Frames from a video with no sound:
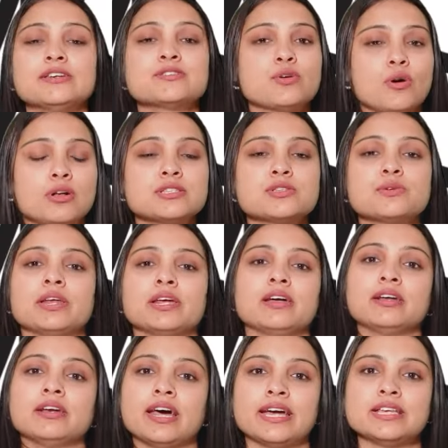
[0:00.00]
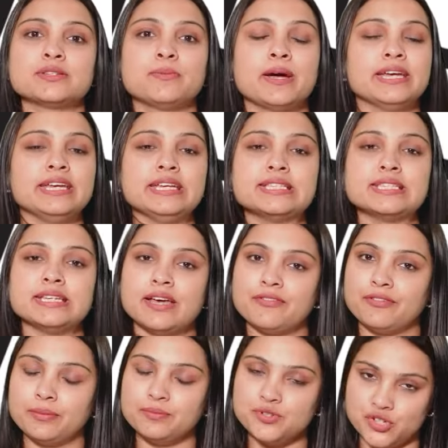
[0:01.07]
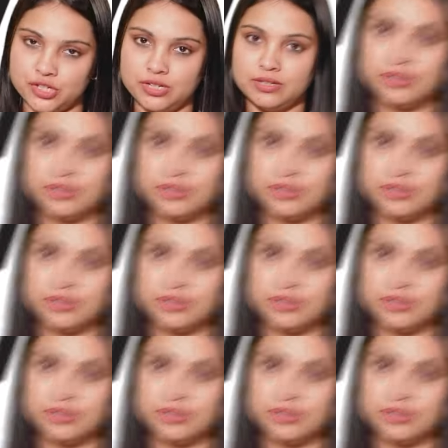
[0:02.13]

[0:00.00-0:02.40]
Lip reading: is also recognized by ECFMG.